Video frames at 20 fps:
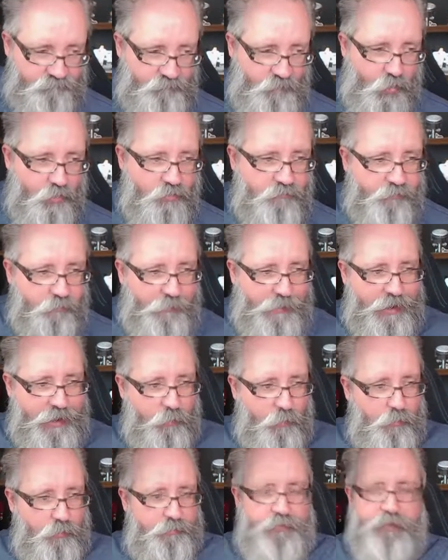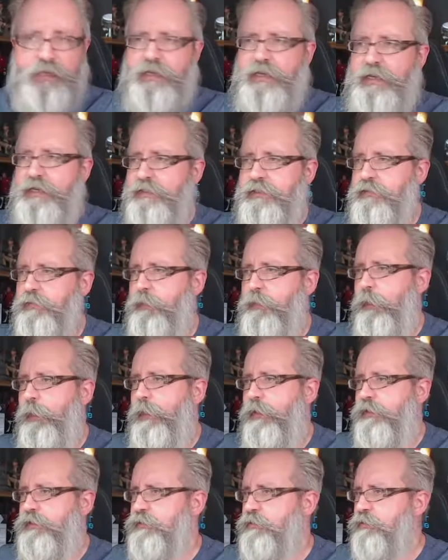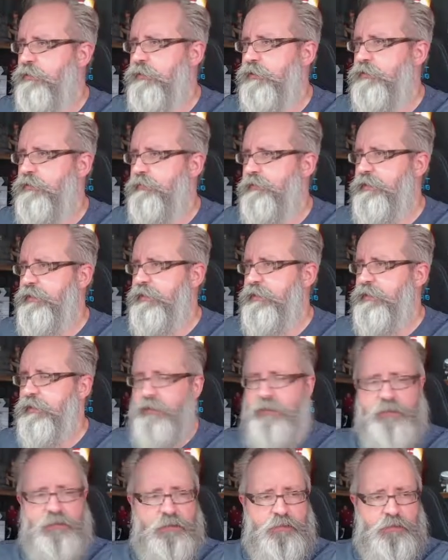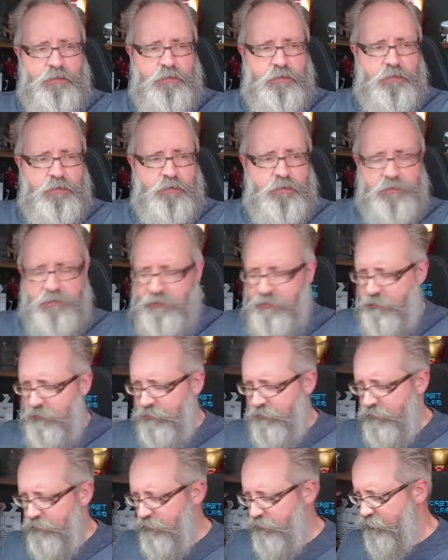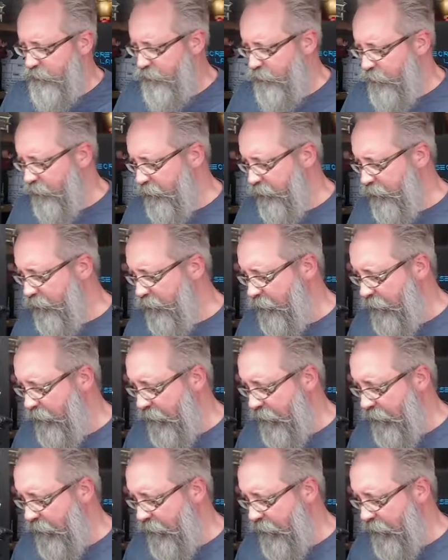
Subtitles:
overpower the head. Because I want it to be subtle